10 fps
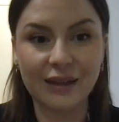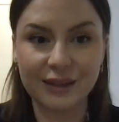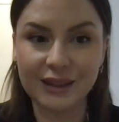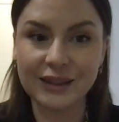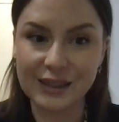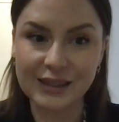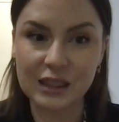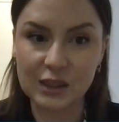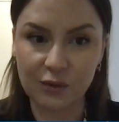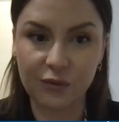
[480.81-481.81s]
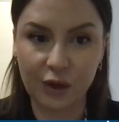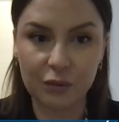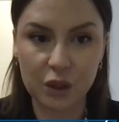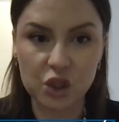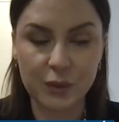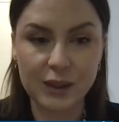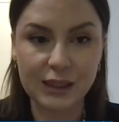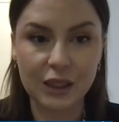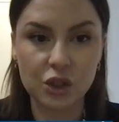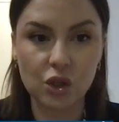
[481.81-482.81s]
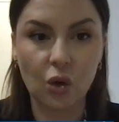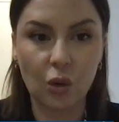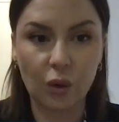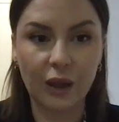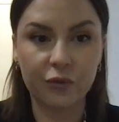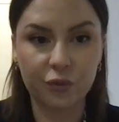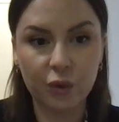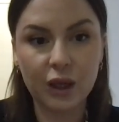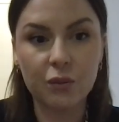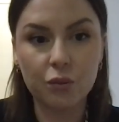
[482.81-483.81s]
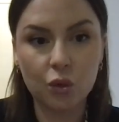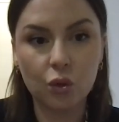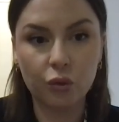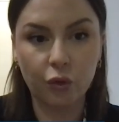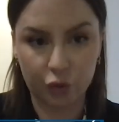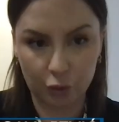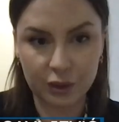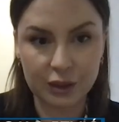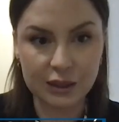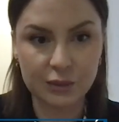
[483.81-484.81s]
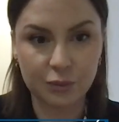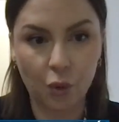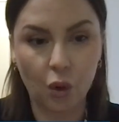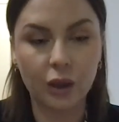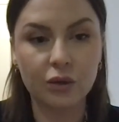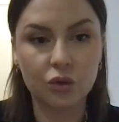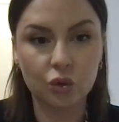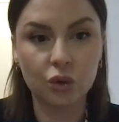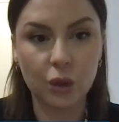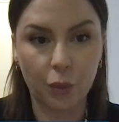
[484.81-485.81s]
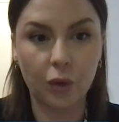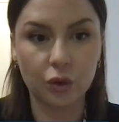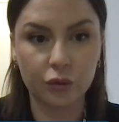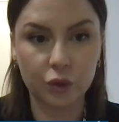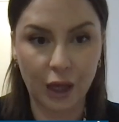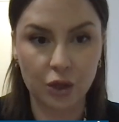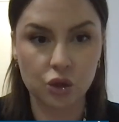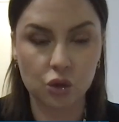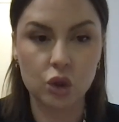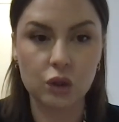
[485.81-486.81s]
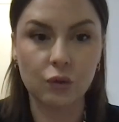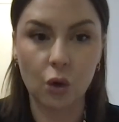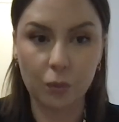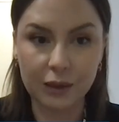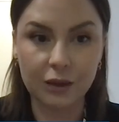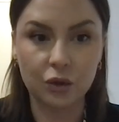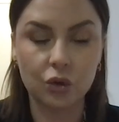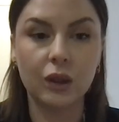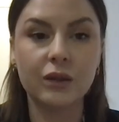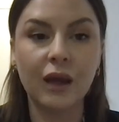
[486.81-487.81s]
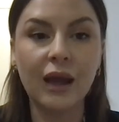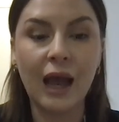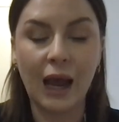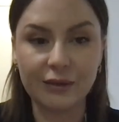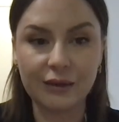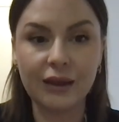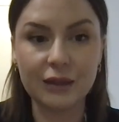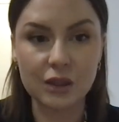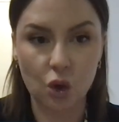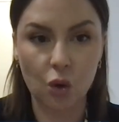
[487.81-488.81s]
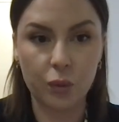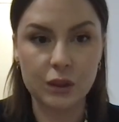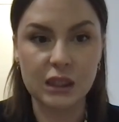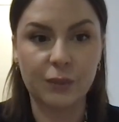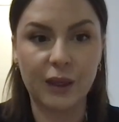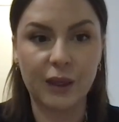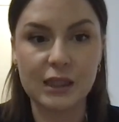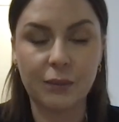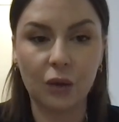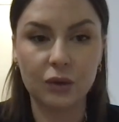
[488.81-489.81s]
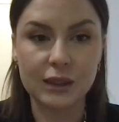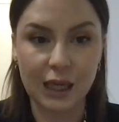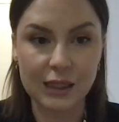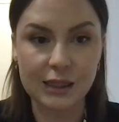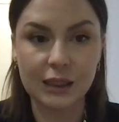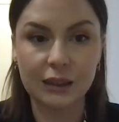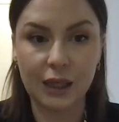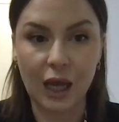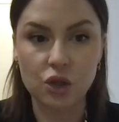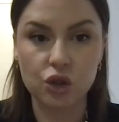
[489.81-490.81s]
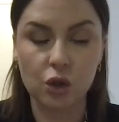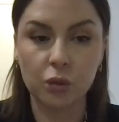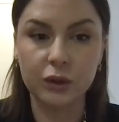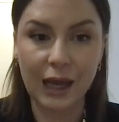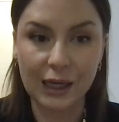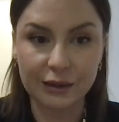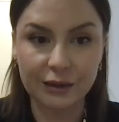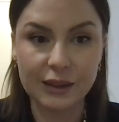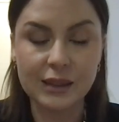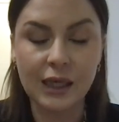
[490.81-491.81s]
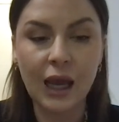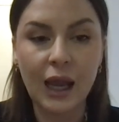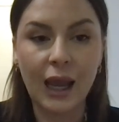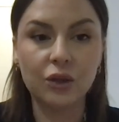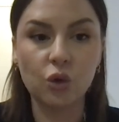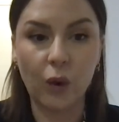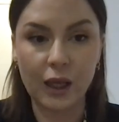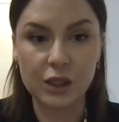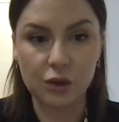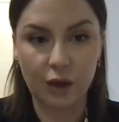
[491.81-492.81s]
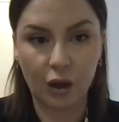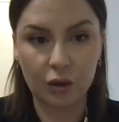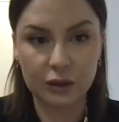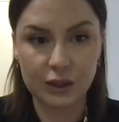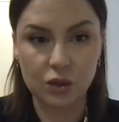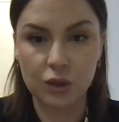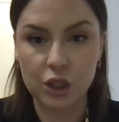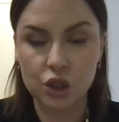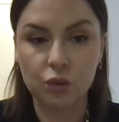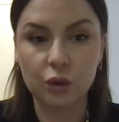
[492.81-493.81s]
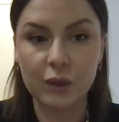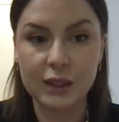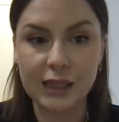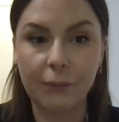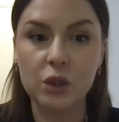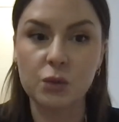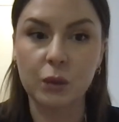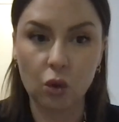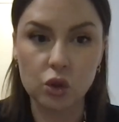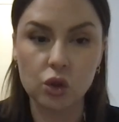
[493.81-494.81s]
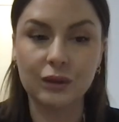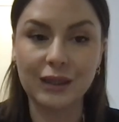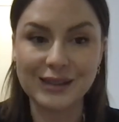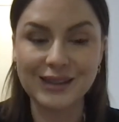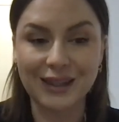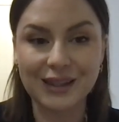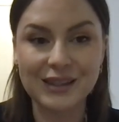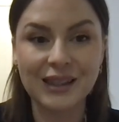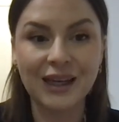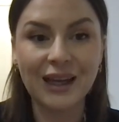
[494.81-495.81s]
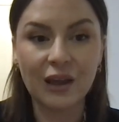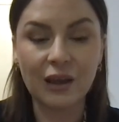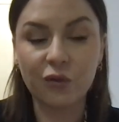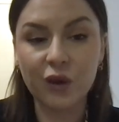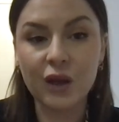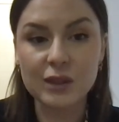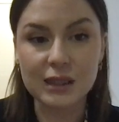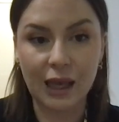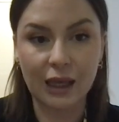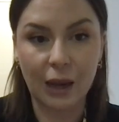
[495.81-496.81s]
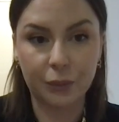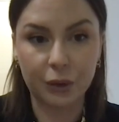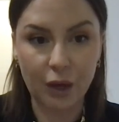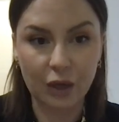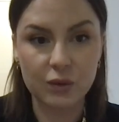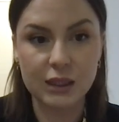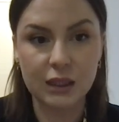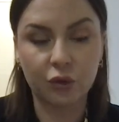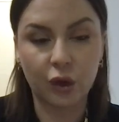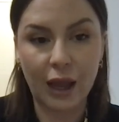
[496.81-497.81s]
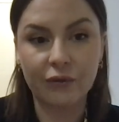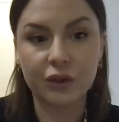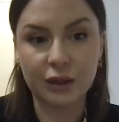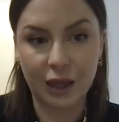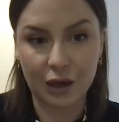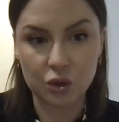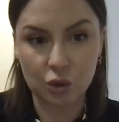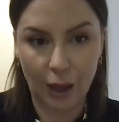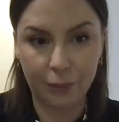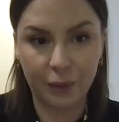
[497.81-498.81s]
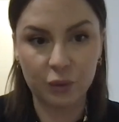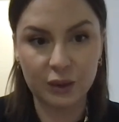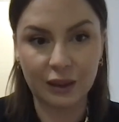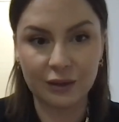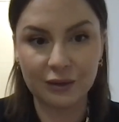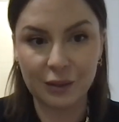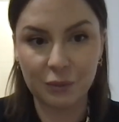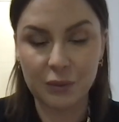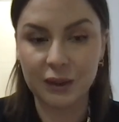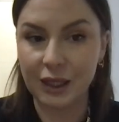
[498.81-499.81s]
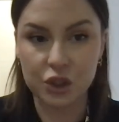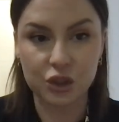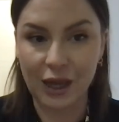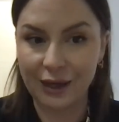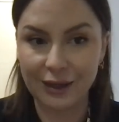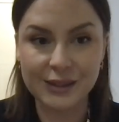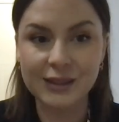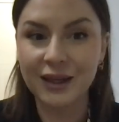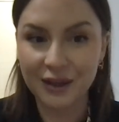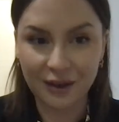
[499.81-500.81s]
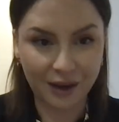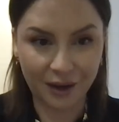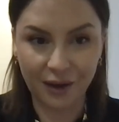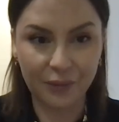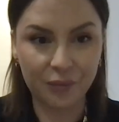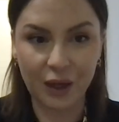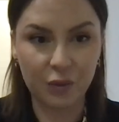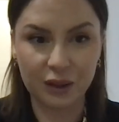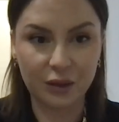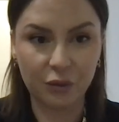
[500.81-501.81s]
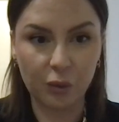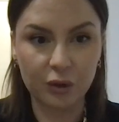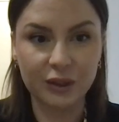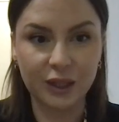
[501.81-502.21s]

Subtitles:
I think this is very much missing. So if we move from this point to the point of the actual Kosovo committing to it, I think this opens the space about discussing the actual modalities and the ways of how this association would be established. But also this is, it feels like a prerequisite for everything else to happen within the implementation annex and what it will